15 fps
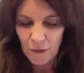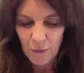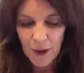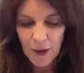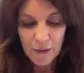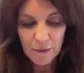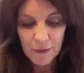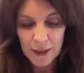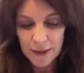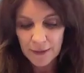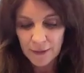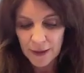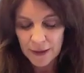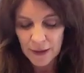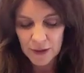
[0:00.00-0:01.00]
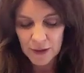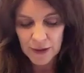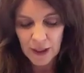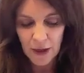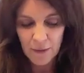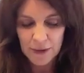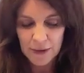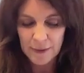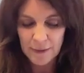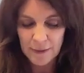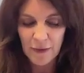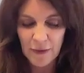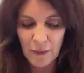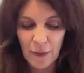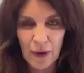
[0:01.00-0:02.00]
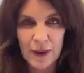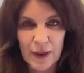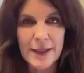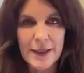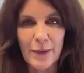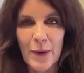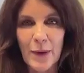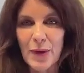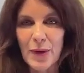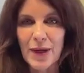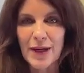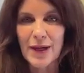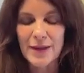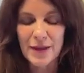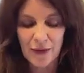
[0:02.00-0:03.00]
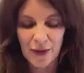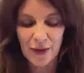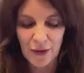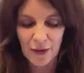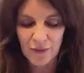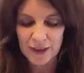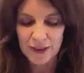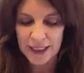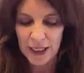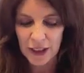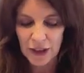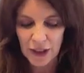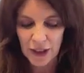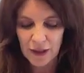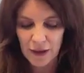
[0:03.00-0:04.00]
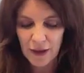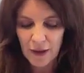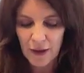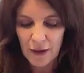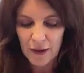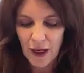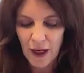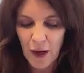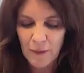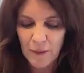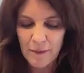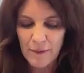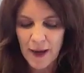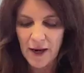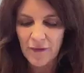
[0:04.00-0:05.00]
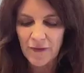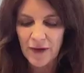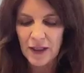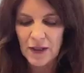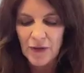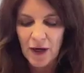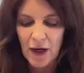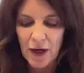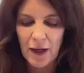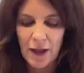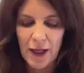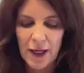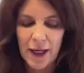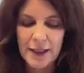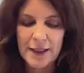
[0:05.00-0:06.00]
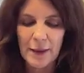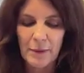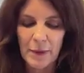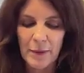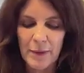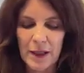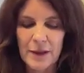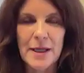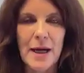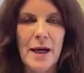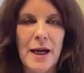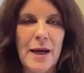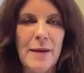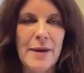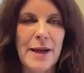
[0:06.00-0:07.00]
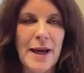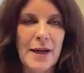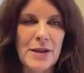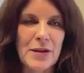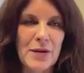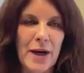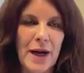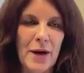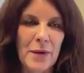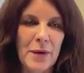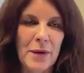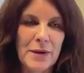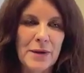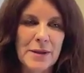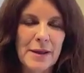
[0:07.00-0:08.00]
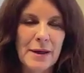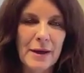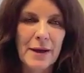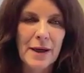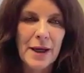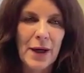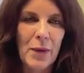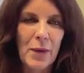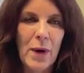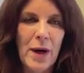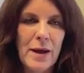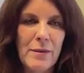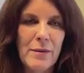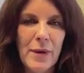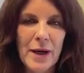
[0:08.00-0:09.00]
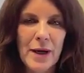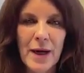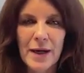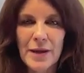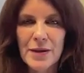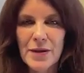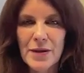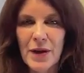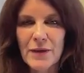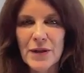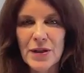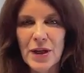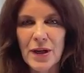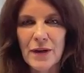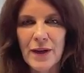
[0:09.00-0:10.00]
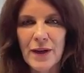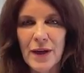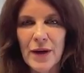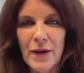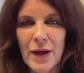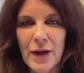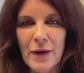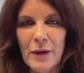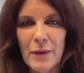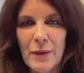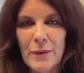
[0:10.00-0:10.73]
you. Well, let's just start with some of the bullets that we put into the invitation. Comp and benefits for holiday, supplemental time, and extra hours. What guidance do you have to share in that area?